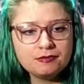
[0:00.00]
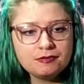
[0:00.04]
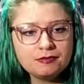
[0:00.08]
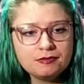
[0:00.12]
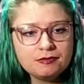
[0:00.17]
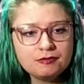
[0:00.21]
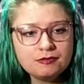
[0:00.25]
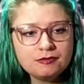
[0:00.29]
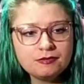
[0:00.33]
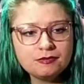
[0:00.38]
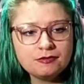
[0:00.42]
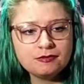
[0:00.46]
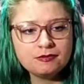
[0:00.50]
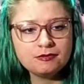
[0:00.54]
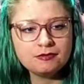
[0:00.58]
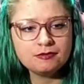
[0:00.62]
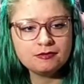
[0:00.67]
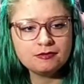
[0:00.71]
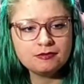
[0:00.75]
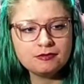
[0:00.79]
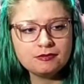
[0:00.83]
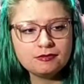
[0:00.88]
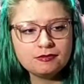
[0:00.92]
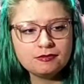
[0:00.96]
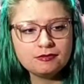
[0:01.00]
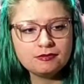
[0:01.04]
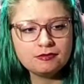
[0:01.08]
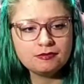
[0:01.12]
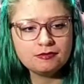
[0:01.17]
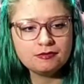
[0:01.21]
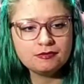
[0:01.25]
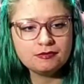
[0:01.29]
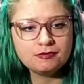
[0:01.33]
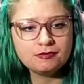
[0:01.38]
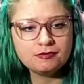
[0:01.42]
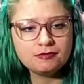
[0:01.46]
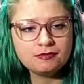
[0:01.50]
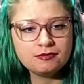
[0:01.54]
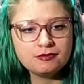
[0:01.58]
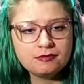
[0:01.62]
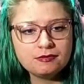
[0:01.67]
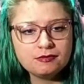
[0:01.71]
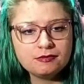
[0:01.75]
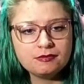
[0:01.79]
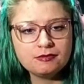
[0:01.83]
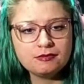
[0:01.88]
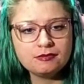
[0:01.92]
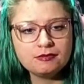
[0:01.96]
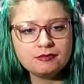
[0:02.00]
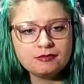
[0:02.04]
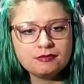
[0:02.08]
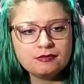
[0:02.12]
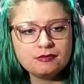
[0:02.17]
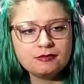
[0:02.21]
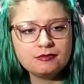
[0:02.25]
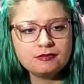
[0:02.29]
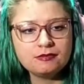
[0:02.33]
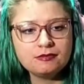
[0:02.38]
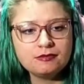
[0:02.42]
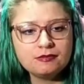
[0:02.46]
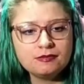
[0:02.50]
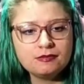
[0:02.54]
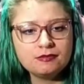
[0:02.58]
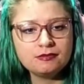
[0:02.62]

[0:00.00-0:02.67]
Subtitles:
This person isn't speaking.